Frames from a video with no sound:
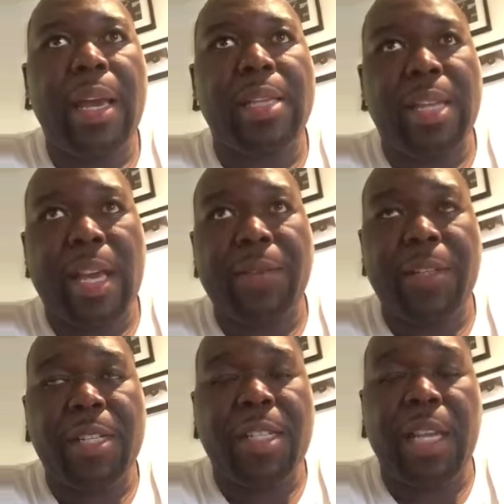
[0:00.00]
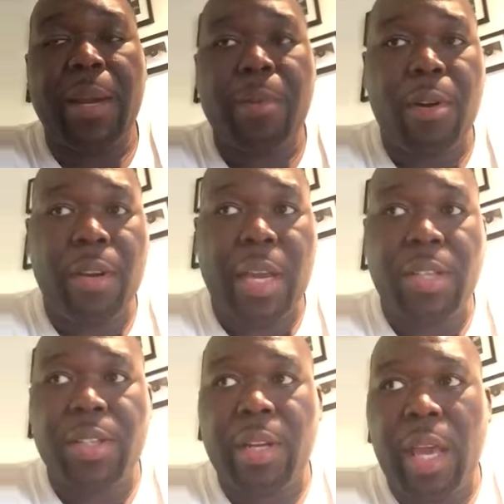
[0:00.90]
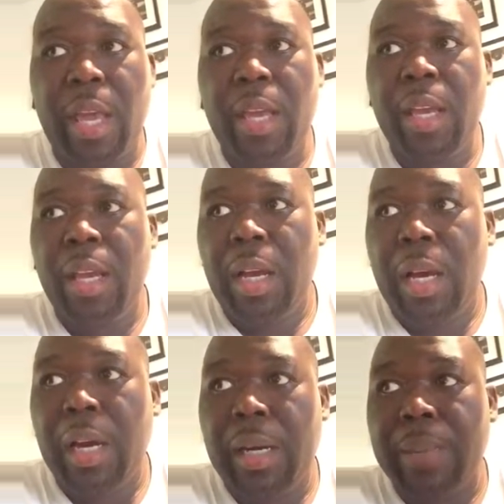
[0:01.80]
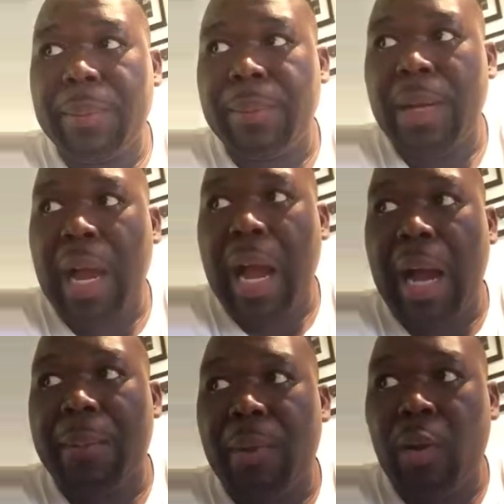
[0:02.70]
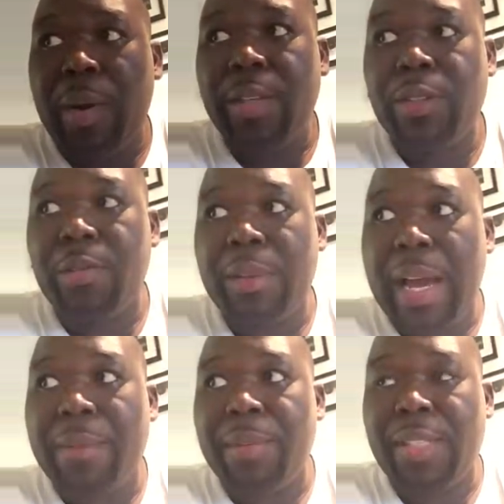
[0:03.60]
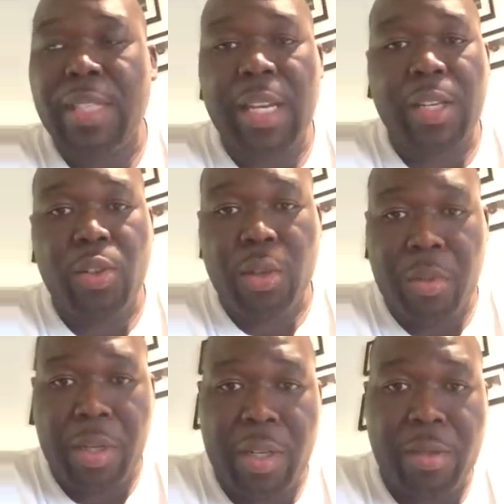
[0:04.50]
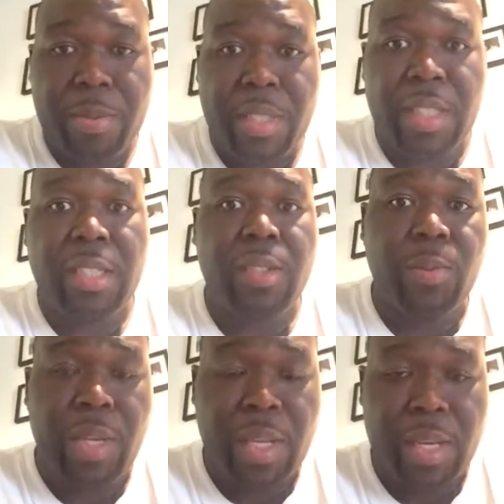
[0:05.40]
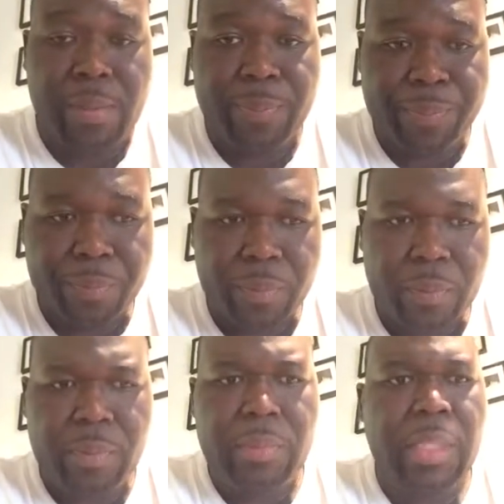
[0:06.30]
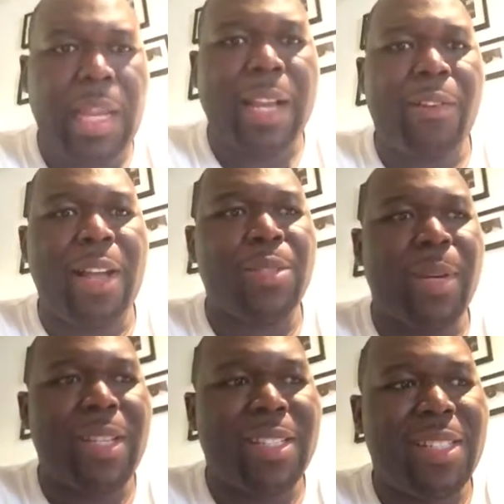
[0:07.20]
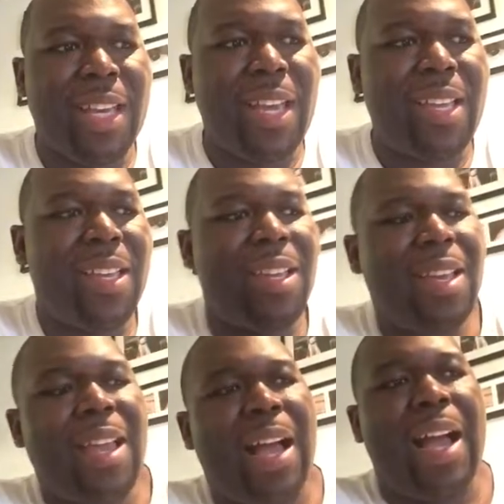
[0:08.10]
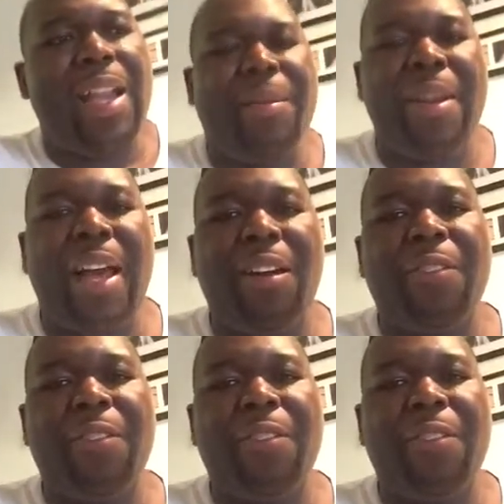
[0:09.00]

gave the disclaimer yesterday, I'm going to not be sticking to it 100% this weekend. I graduated today. I am now